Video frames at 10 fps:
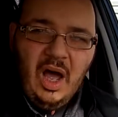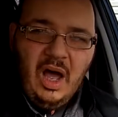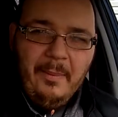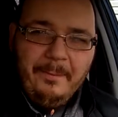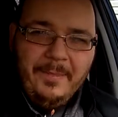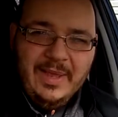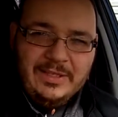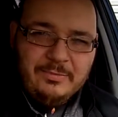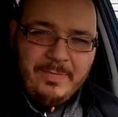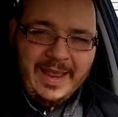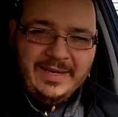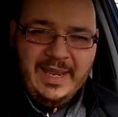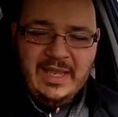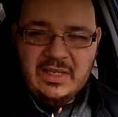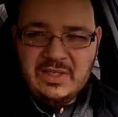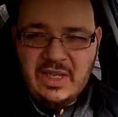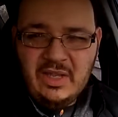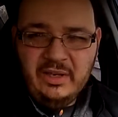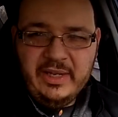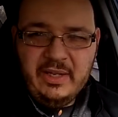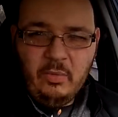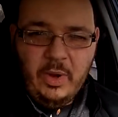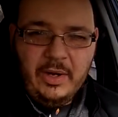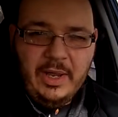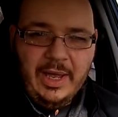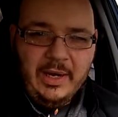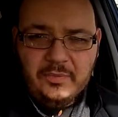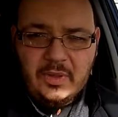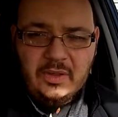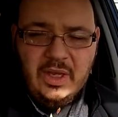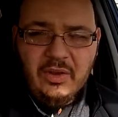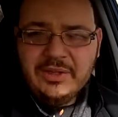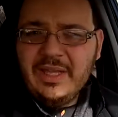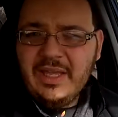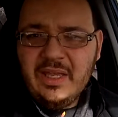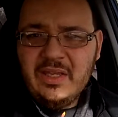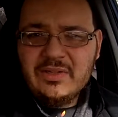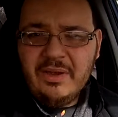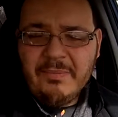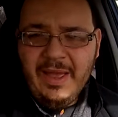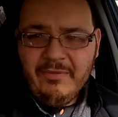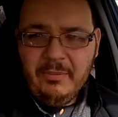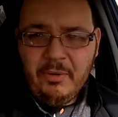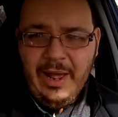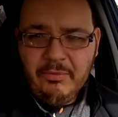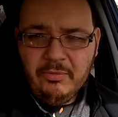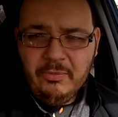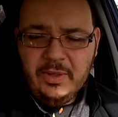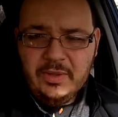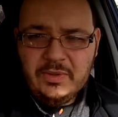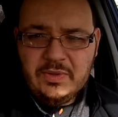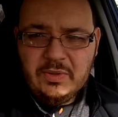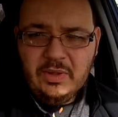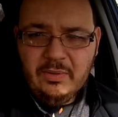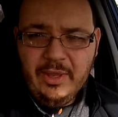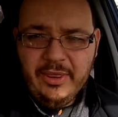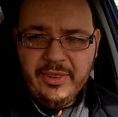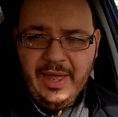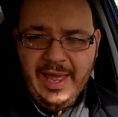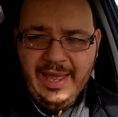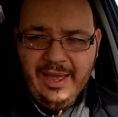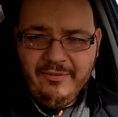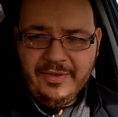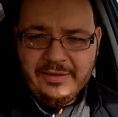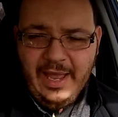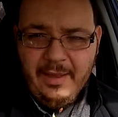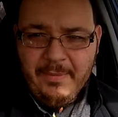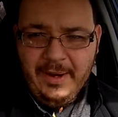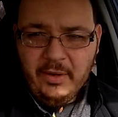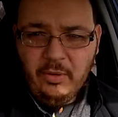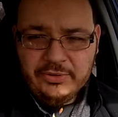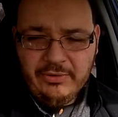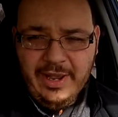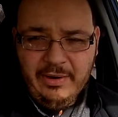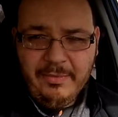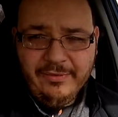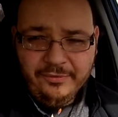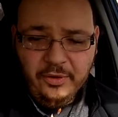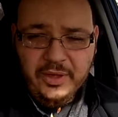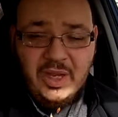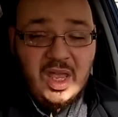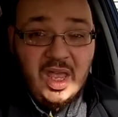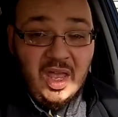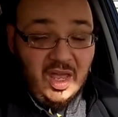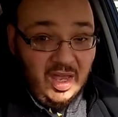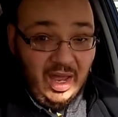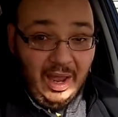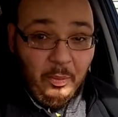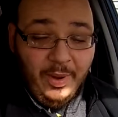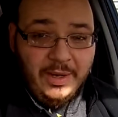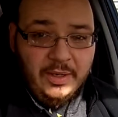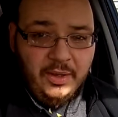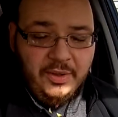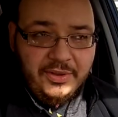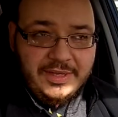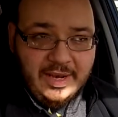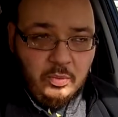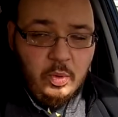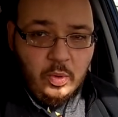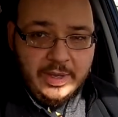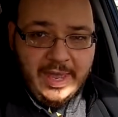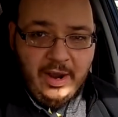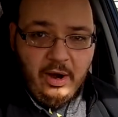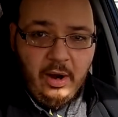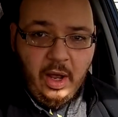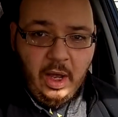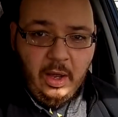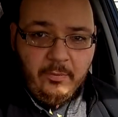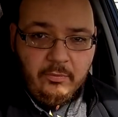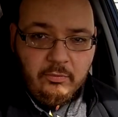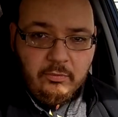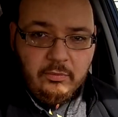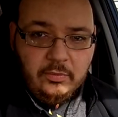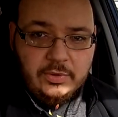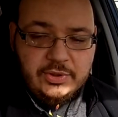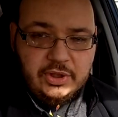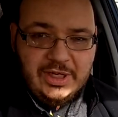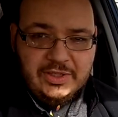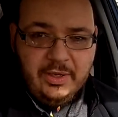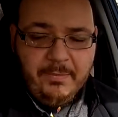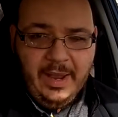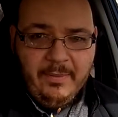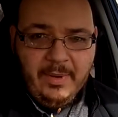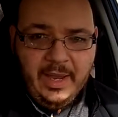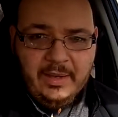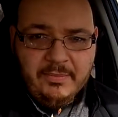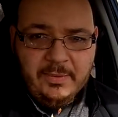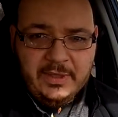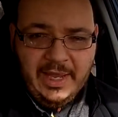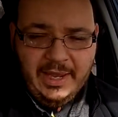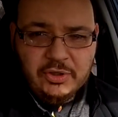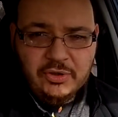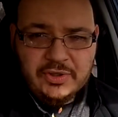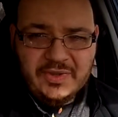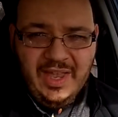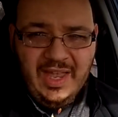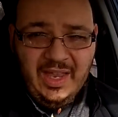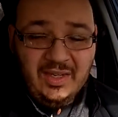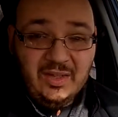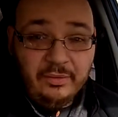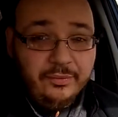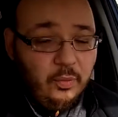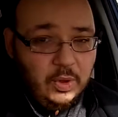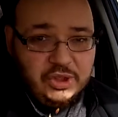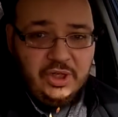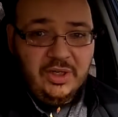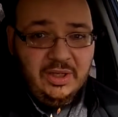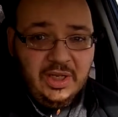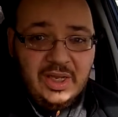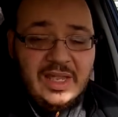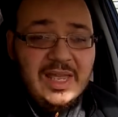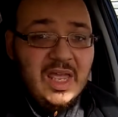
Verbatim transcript: um, its bending and healing and whatnot. The other thing is I'm having a problem is with I have the diabetic ulcer I had on my foot. I went the other day to wound care, um, suggested by my podiatrist, and unfortunately,